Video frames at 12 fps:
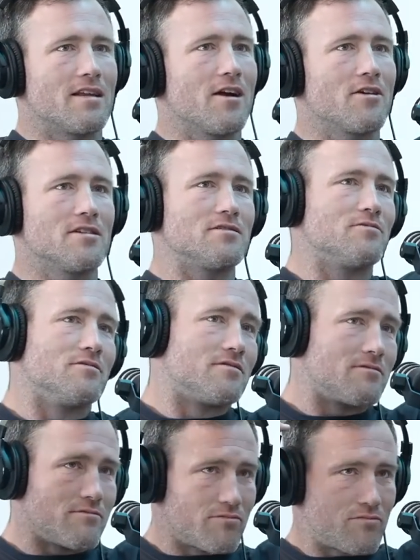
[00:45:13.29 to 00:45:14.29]

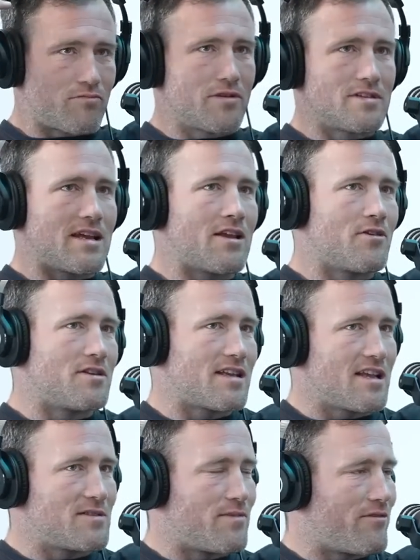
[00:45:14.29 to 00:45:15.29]
Darius put his hand on
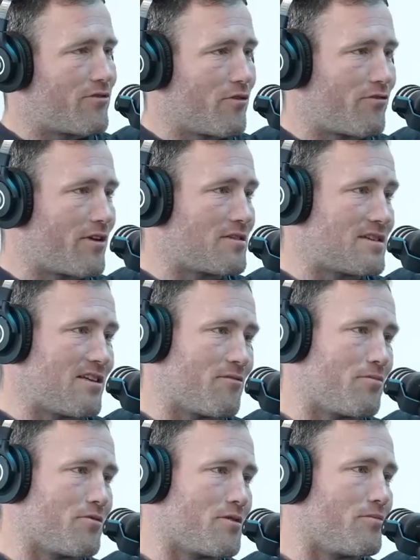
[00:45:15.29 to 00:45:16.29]
his heads before Felty
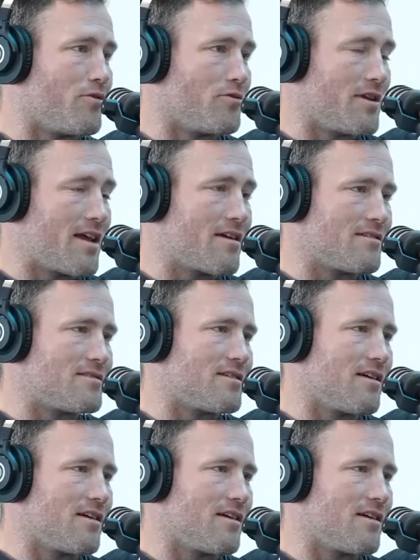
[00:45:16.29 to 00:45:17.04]
even put the ball down.